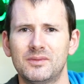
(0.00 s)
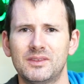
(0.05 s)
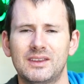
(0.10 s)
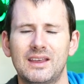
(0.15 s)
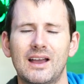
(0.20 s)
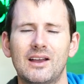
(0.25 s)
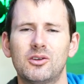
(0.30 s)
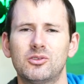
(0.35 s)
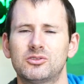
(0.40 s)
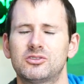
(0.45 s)

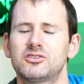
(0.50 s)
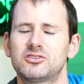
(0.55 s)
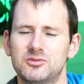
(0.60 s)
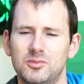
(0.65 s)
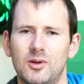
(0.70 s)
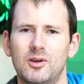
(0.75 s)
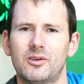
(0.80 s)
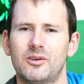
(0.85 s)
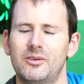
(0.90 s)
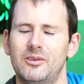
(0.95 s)
Geckos are
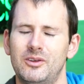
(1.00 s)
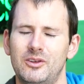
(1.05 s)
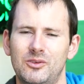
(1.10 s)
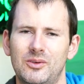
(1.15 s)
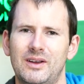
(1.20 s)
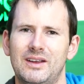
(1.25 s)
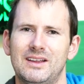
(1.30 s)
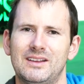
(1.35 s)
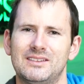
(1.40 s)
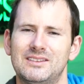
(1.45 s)
smarter than
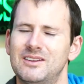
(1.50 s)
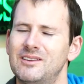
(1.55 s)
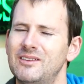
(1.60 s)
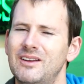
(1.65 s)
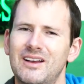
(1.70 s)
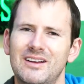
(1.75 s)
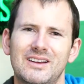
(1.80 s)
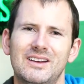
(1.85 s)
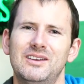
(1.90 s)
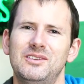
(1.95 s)
crickets. They're
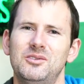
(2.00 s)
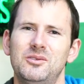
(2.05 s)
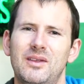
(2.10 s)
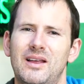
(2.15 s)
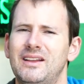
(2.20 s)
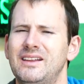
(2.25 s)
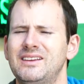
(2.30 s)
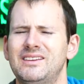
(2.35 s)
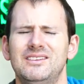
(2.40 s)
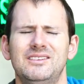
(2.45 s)
not going to do
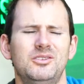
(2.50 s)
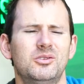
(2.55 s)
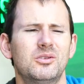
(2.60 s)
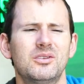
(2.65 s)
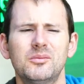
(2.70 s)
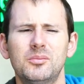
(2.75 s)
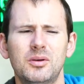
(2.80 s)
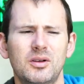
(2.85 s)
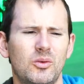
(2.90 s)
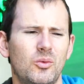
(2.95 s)
that. Like, you
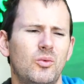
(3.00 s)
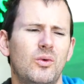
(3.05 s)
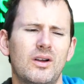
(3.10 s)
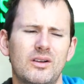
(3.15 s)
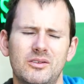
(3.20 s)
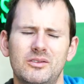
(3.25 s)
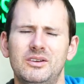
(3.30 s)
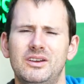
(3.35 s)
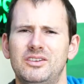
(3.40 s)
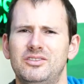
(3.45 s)
can put a
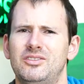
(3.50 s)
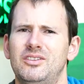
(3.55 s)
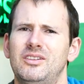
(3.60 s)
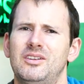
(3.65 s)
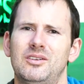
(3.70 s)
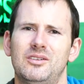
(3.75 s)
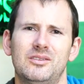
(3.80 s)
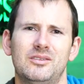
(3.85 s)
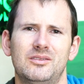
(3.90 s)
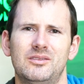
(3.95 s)
water dish in
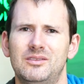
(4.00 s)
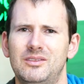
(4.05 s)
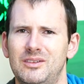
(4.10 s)
there.